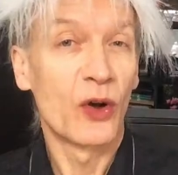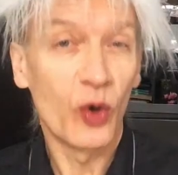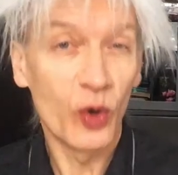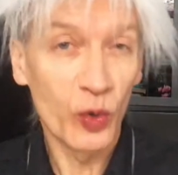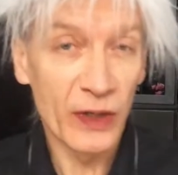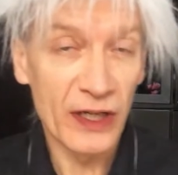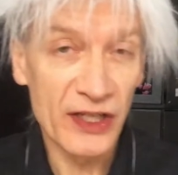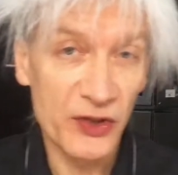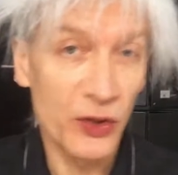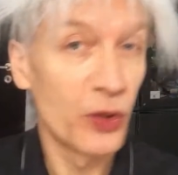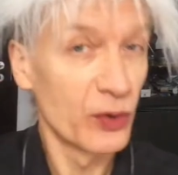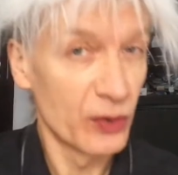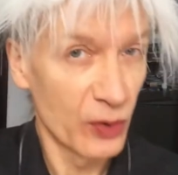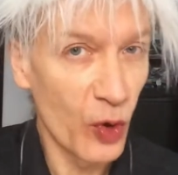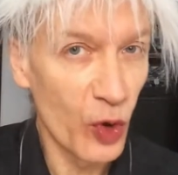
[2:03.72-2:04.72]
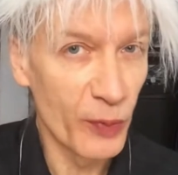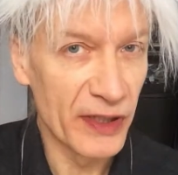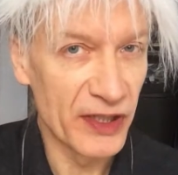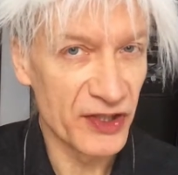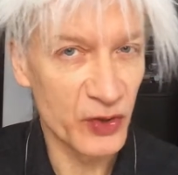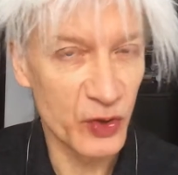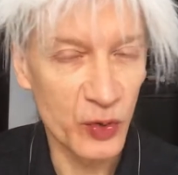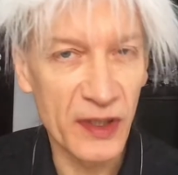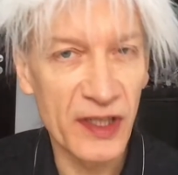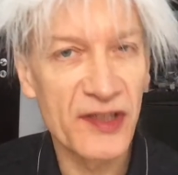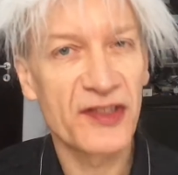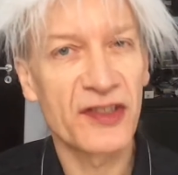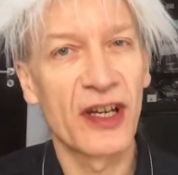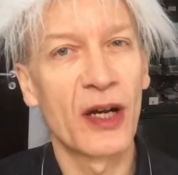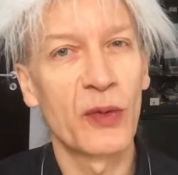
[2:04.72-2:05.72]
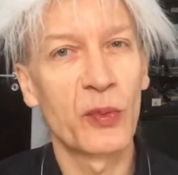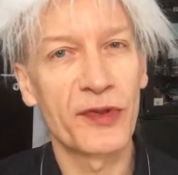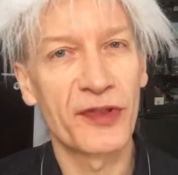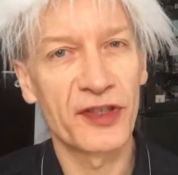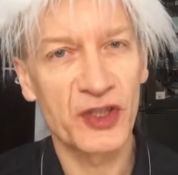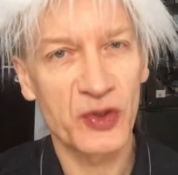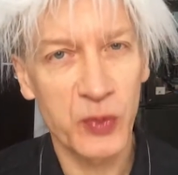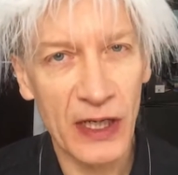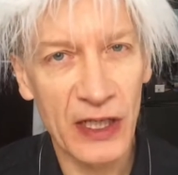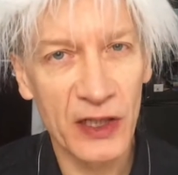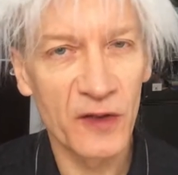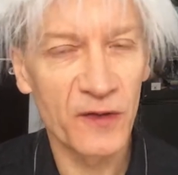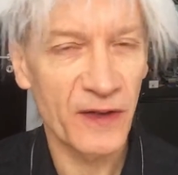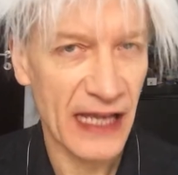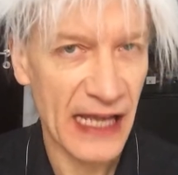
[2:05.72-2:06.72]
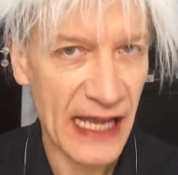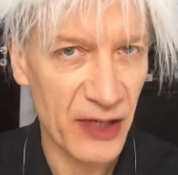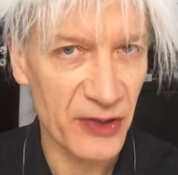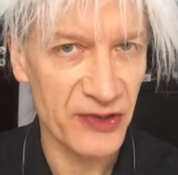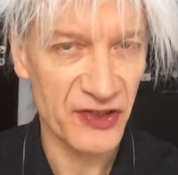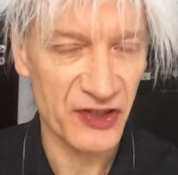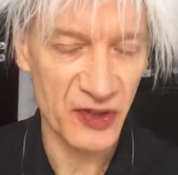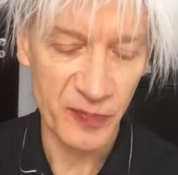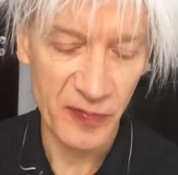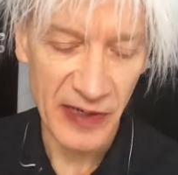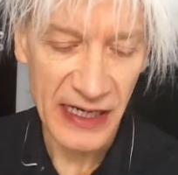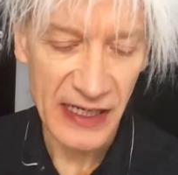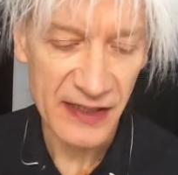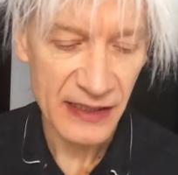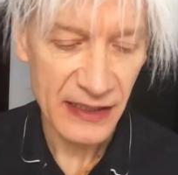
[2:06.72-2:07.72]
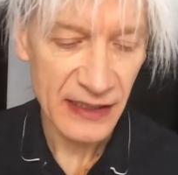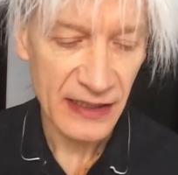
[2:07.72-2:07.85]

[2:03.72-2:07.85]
always or almost always, start with the 12 house spread.